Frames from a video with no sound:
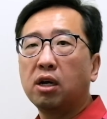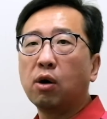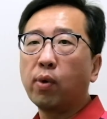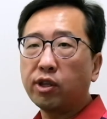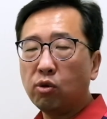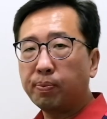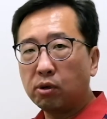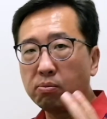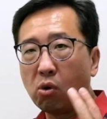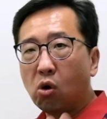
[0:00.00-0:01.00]
Now, when you
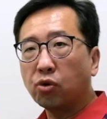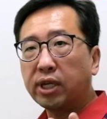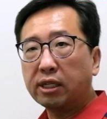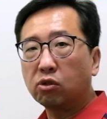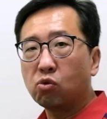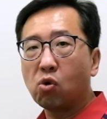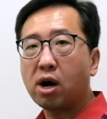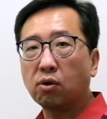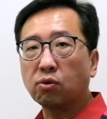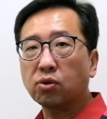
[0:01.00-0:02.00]
build more than 2
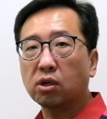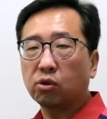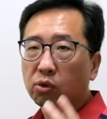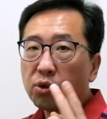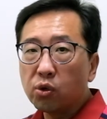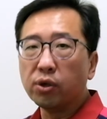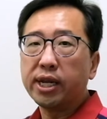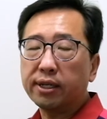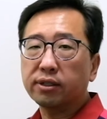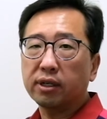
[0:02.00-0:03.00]
houses or 2
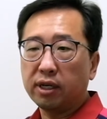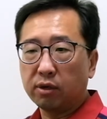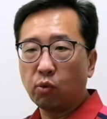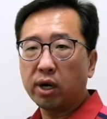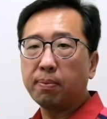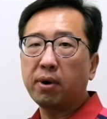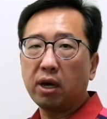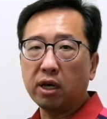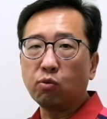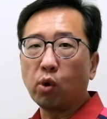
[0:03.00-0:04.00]
units in one
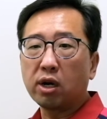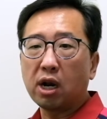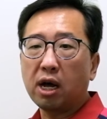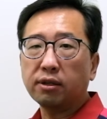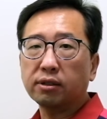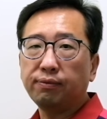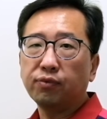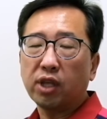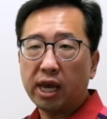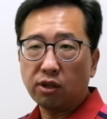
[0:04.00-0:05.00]
lot,
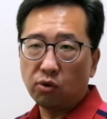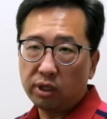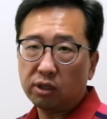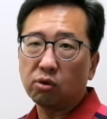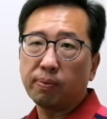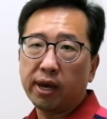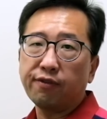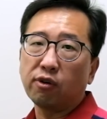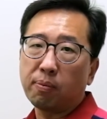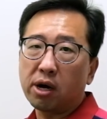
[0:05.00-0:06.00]
then you need to pay
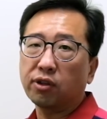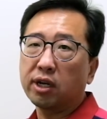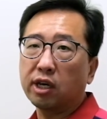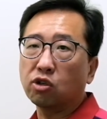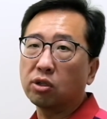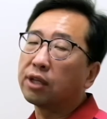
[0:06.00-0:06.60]
for park dedication.